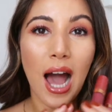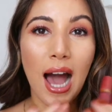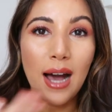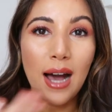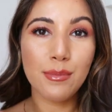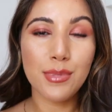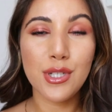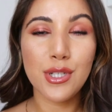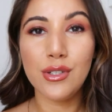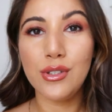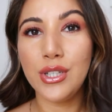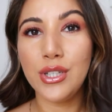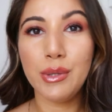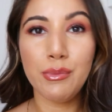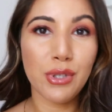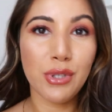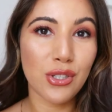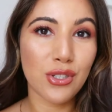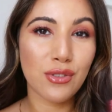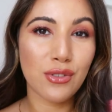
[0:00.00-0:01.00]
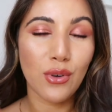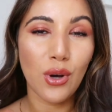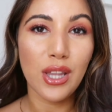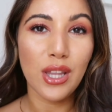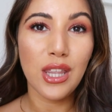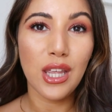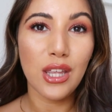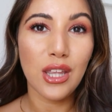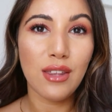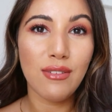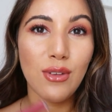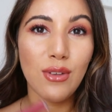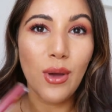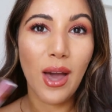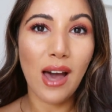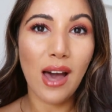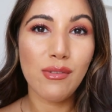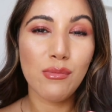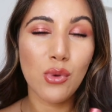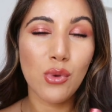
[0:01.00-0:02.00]
Absolutely beautiful. I think if you
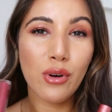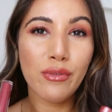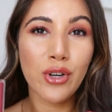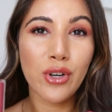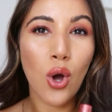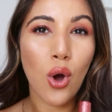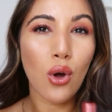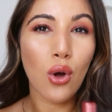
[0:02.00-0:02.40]
have more of an